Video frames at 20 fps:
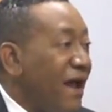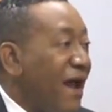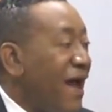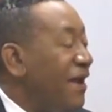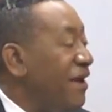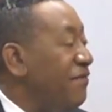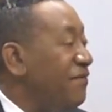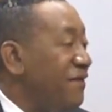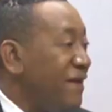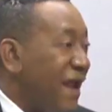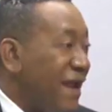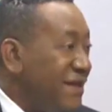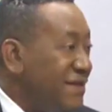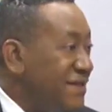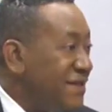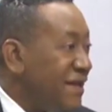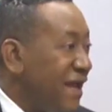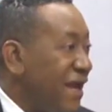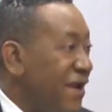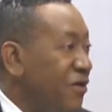and if
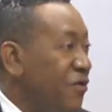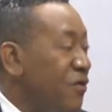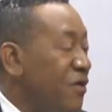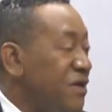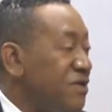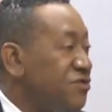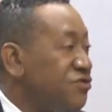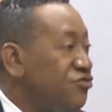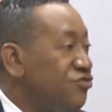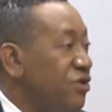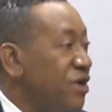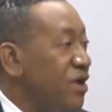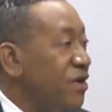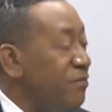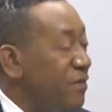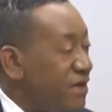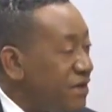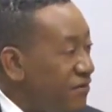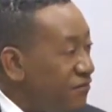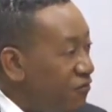99 go astray,
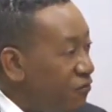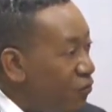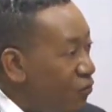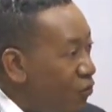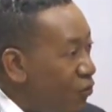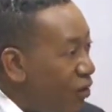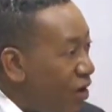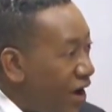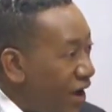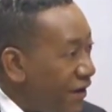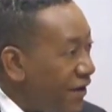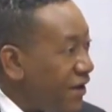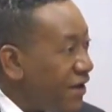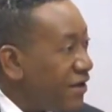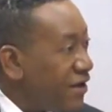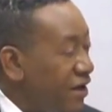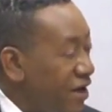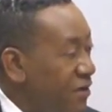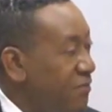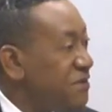but if one
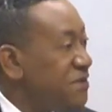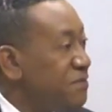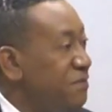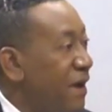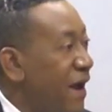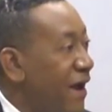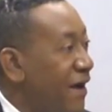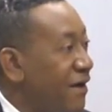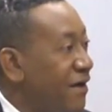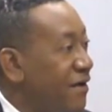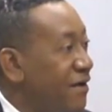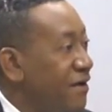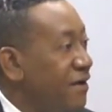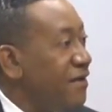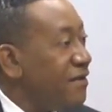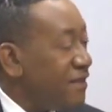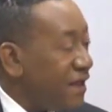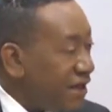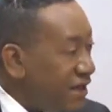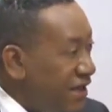comes back,
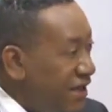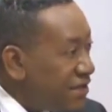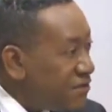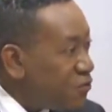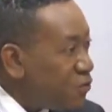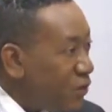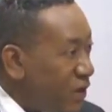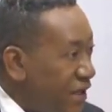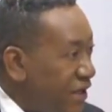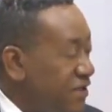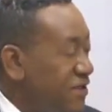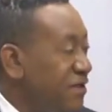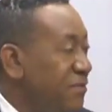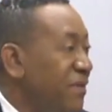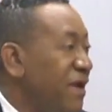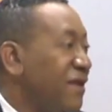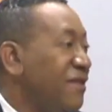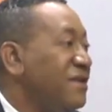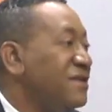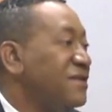then he's willing to
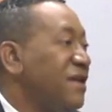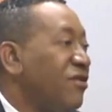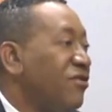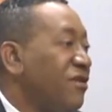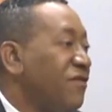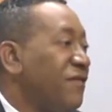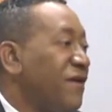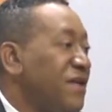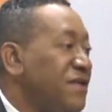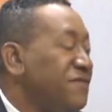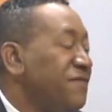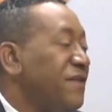make the sacrifice for